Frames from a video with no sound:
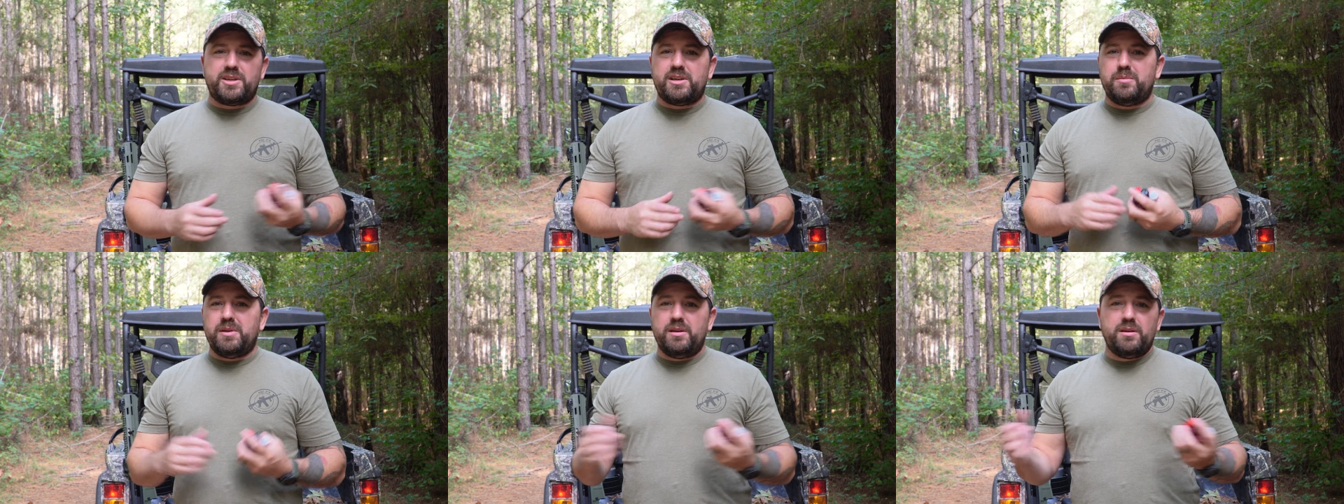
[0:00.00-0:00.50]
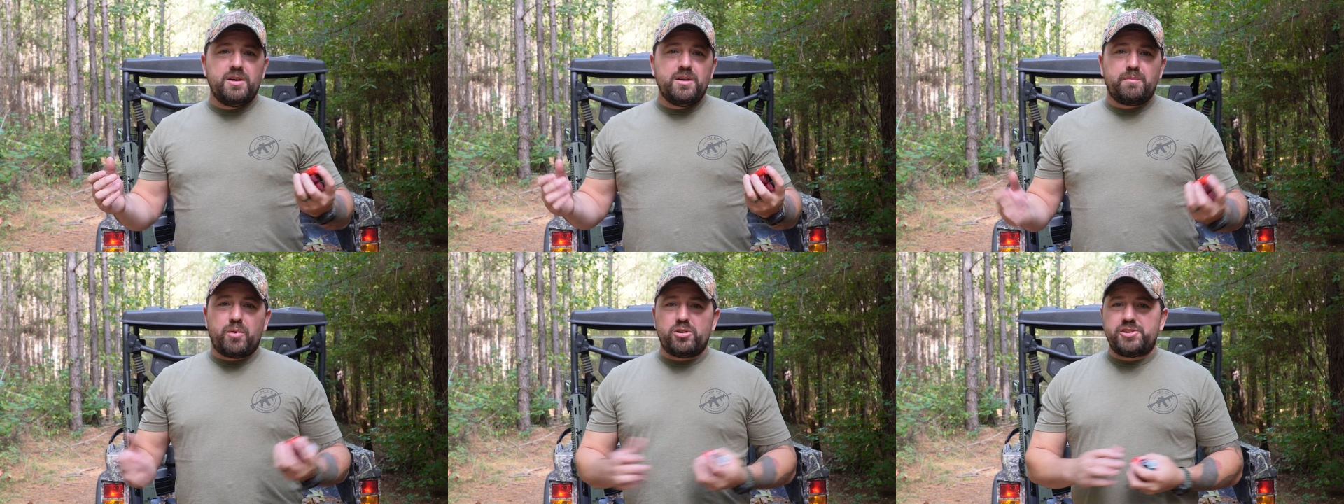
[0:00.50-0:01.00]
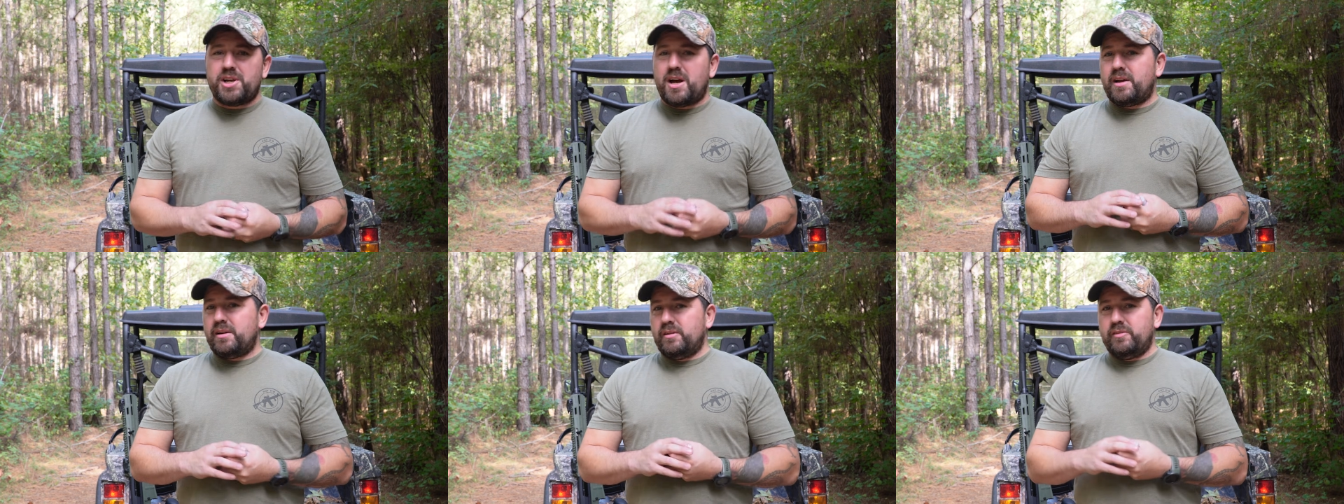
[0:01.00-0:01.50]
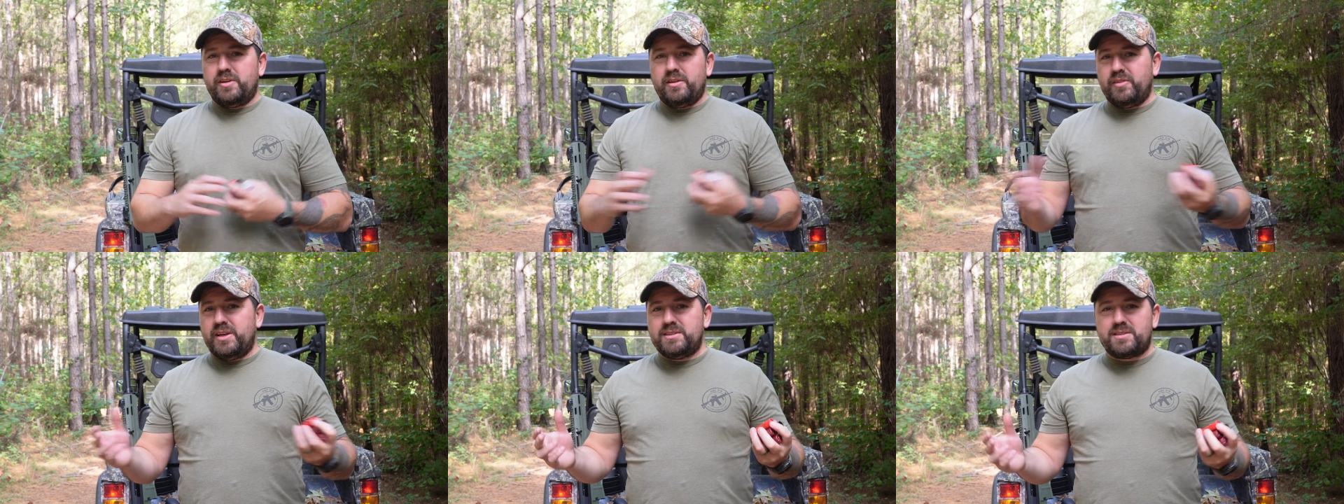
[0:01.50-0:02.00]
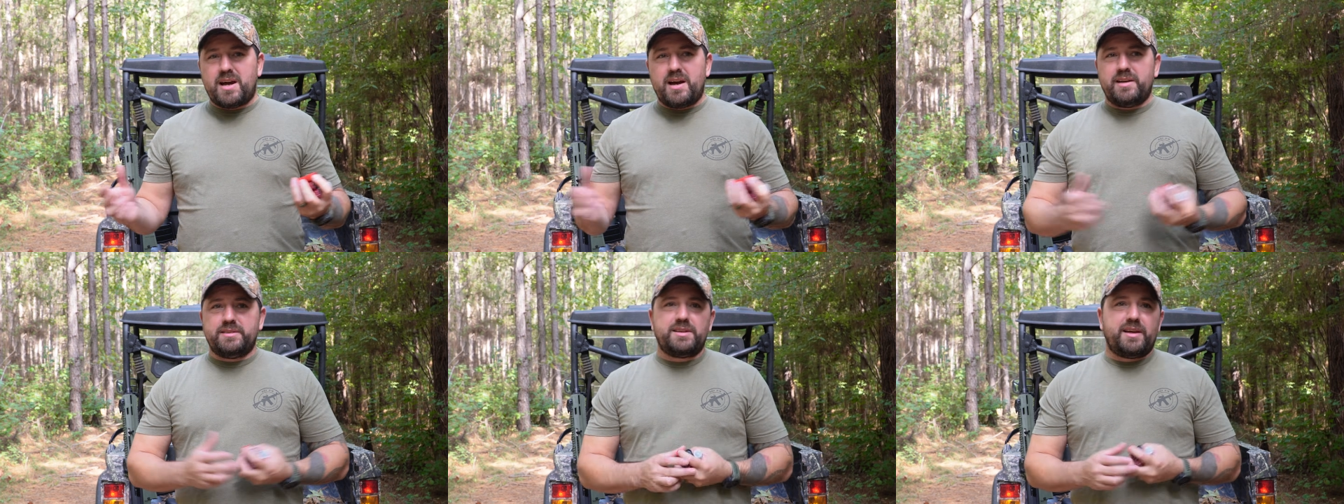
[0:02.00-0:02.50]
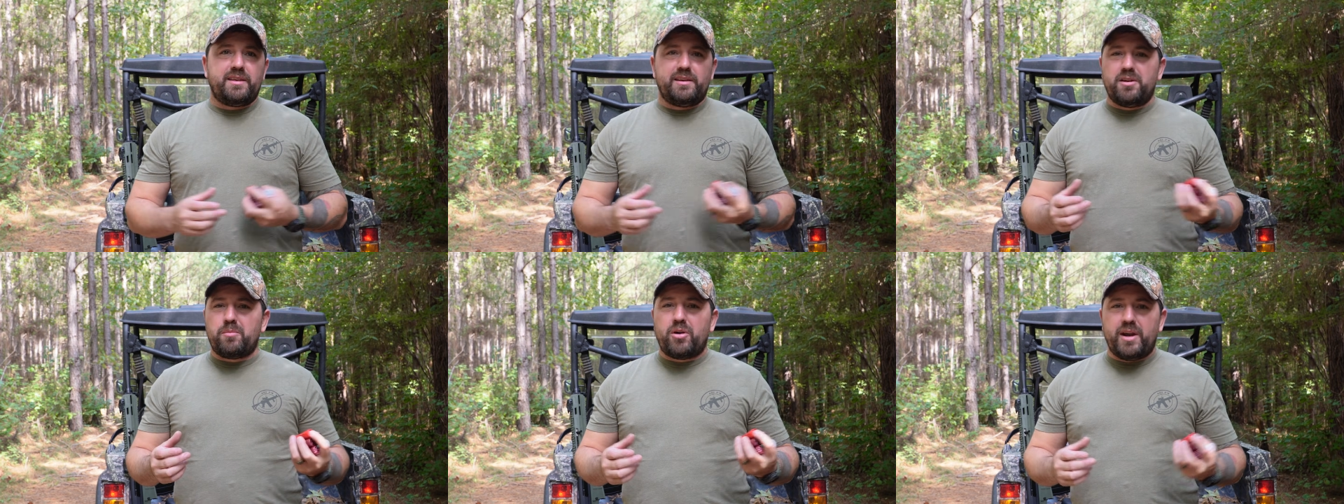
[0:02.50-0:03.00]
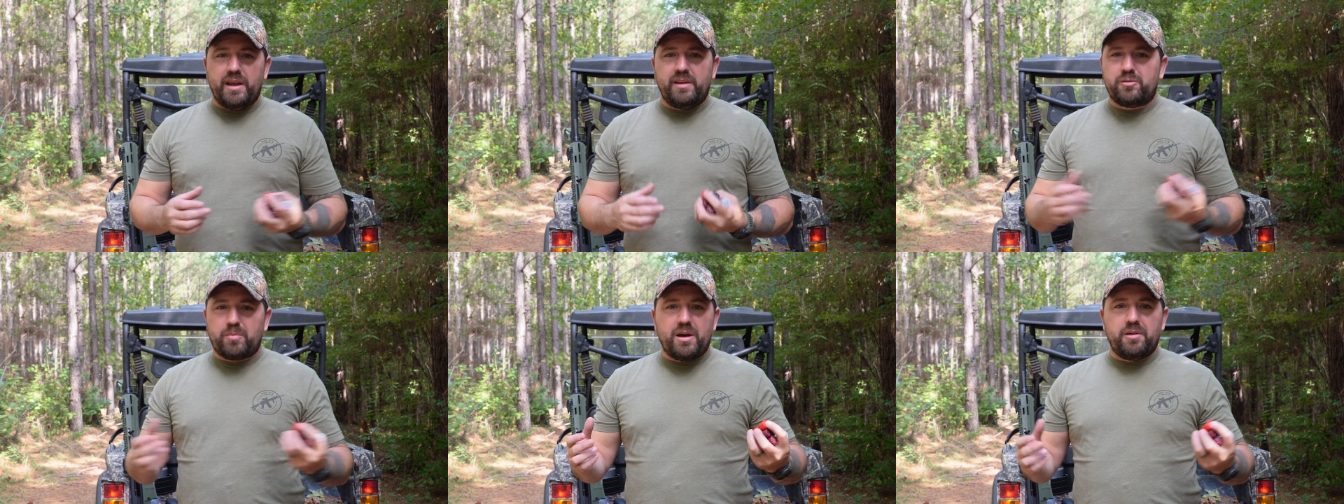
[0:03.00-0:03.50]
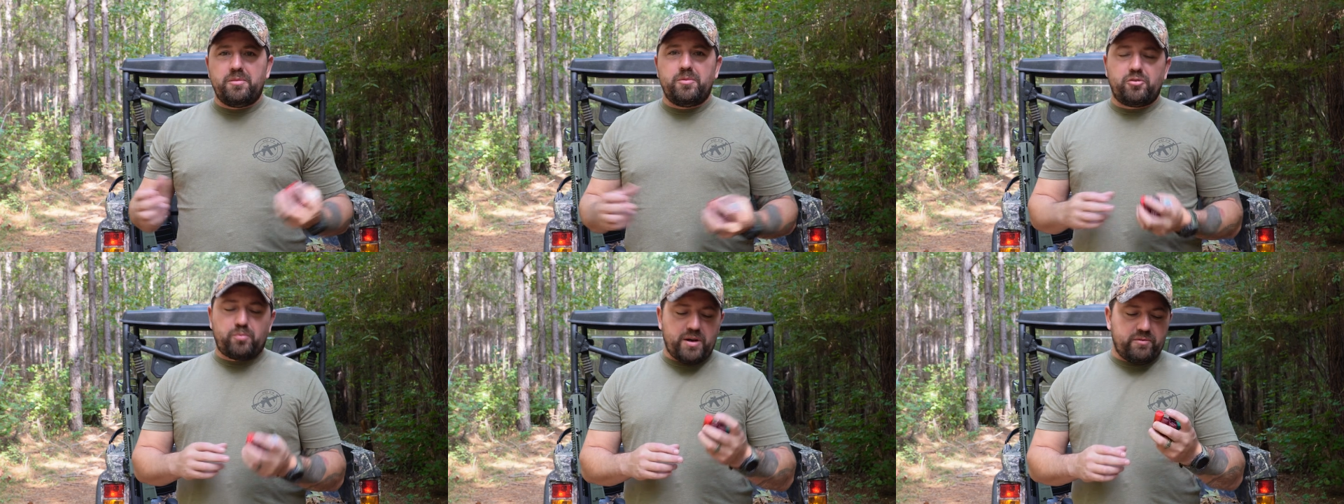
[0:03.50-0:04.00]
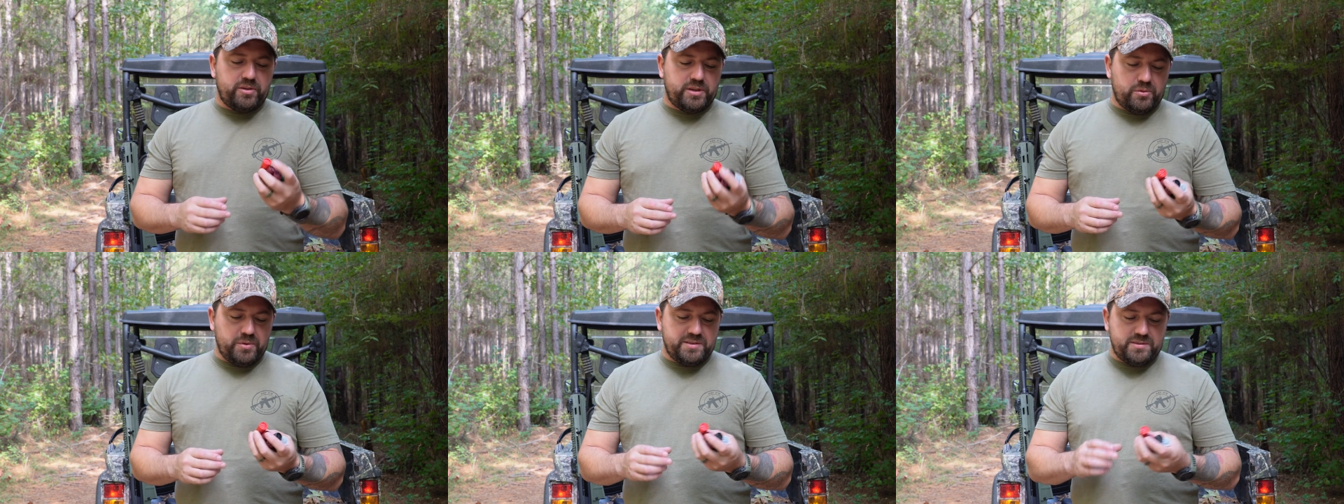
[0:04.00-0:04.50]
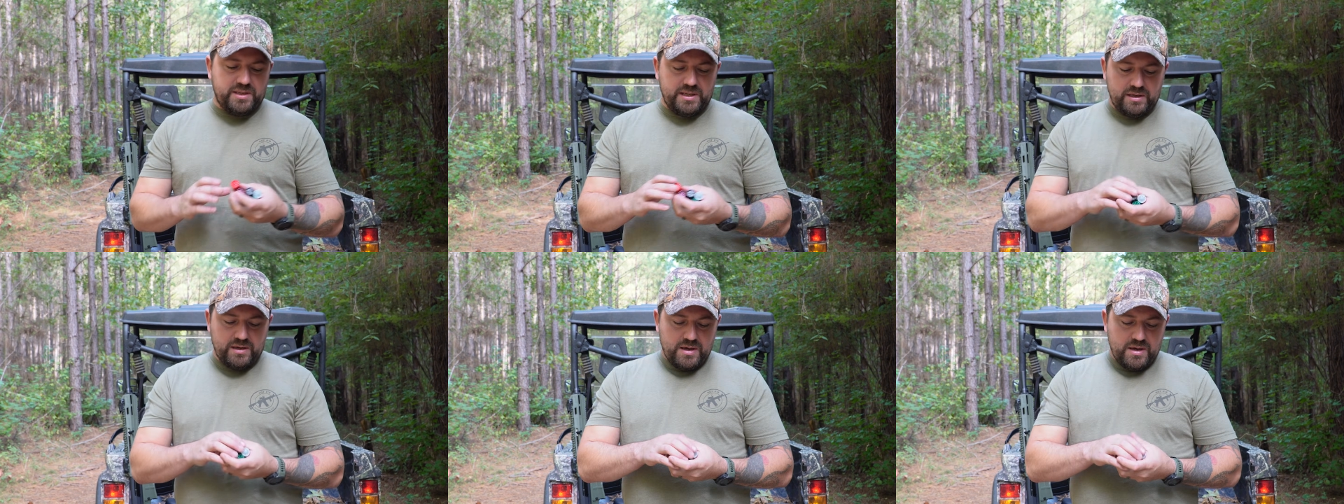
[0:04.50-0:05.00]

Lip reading: It could be birdshot of any size. I think number 8 is probably the most prevalent that we see.